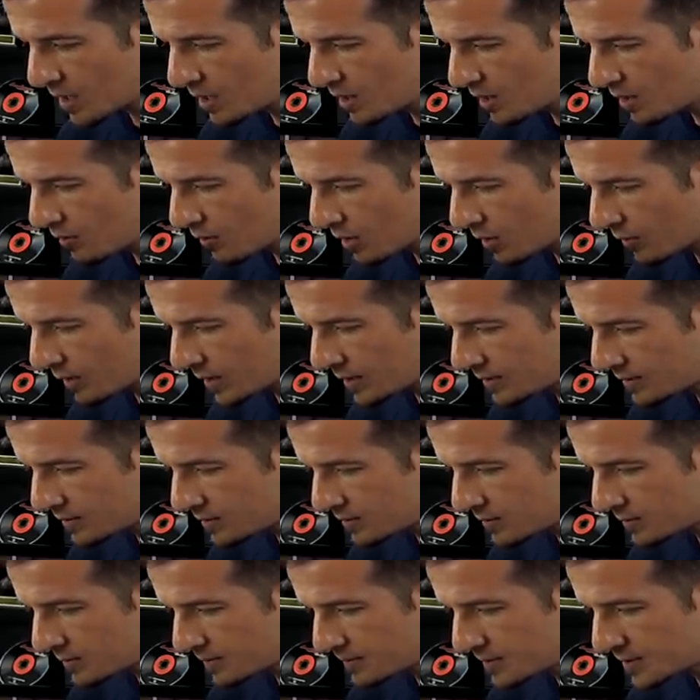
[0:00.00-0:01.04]
Or what? Oh,
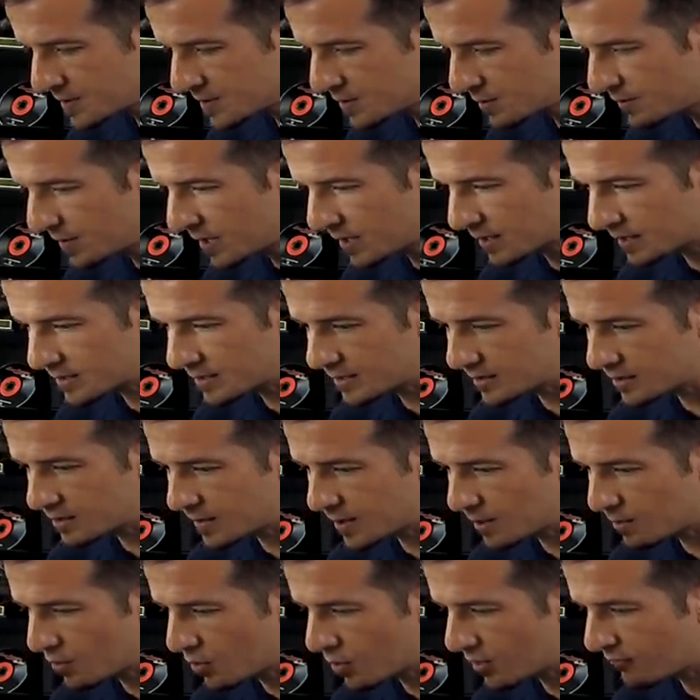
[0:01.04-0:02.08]
let me zoom in a little bit
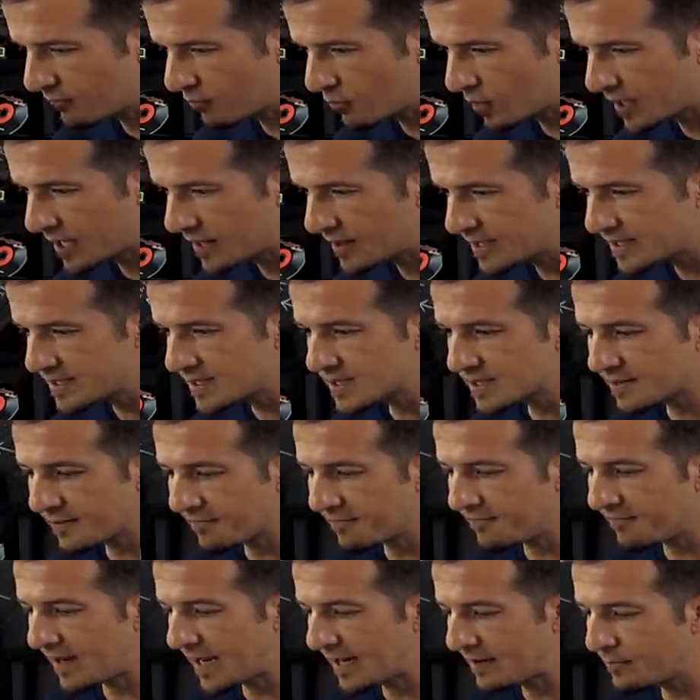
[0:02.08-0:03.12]
more for you. This is a
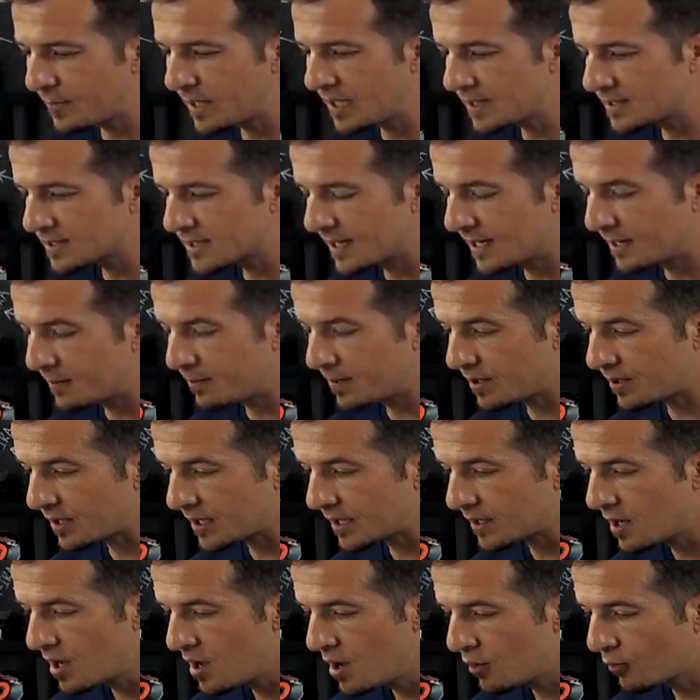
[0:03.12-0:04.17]
5-minute time period.
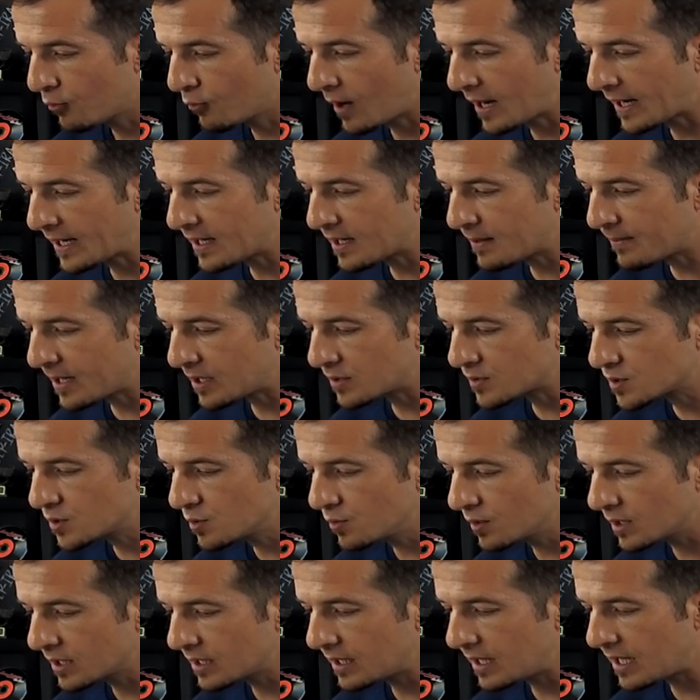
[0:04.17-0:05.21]
Right at about 2
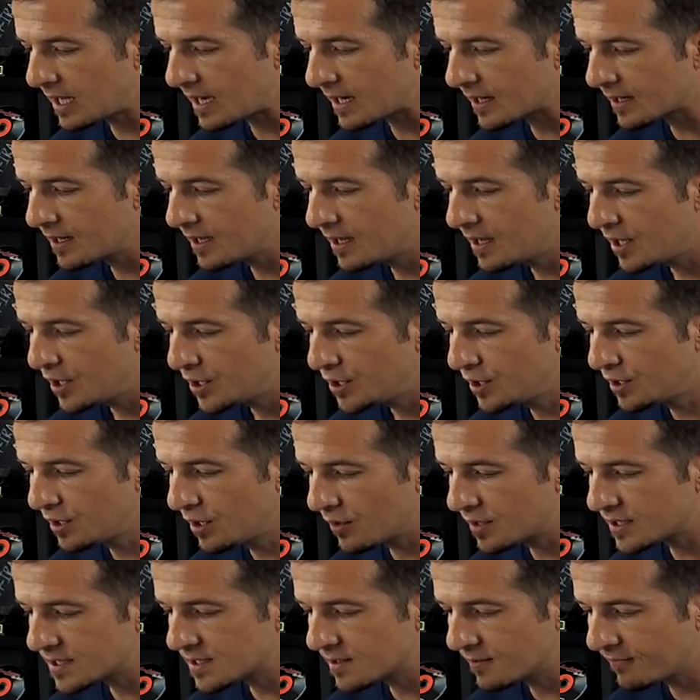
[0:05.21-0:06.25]
o'clock, you
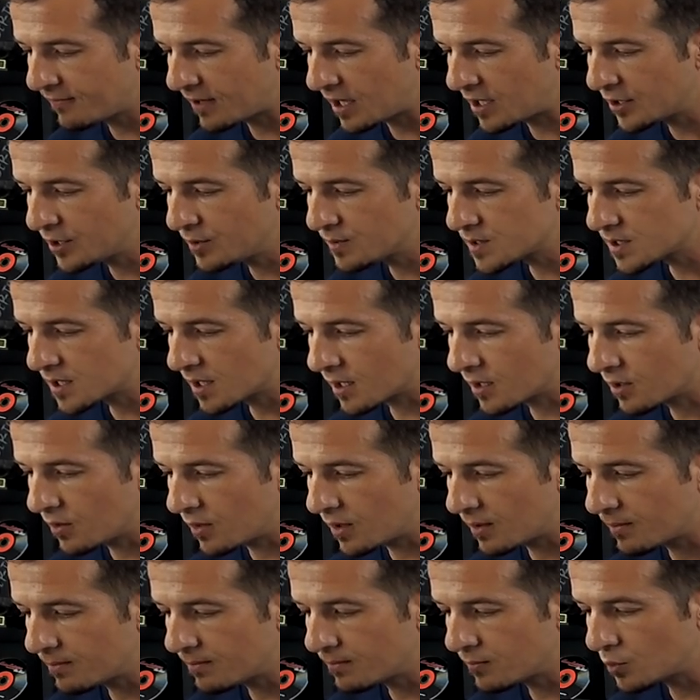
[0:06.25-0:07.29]
notice the volumes start
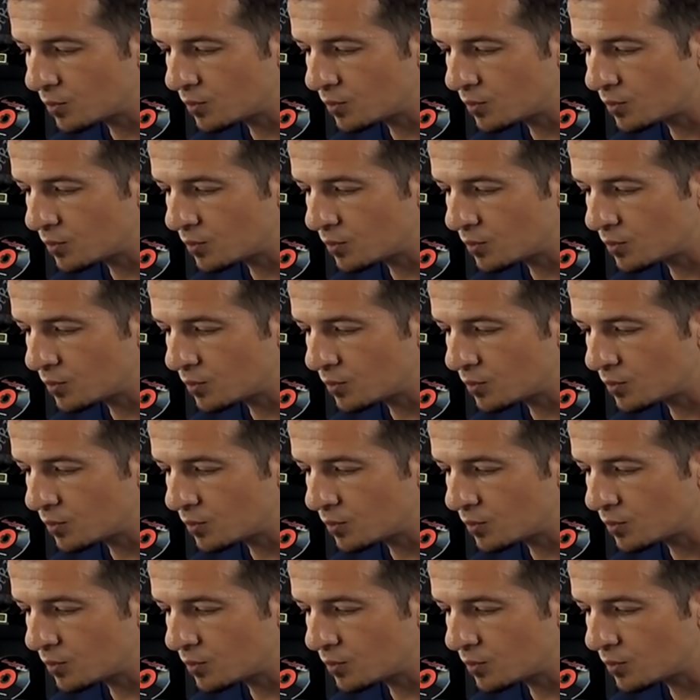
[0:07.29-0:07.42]
going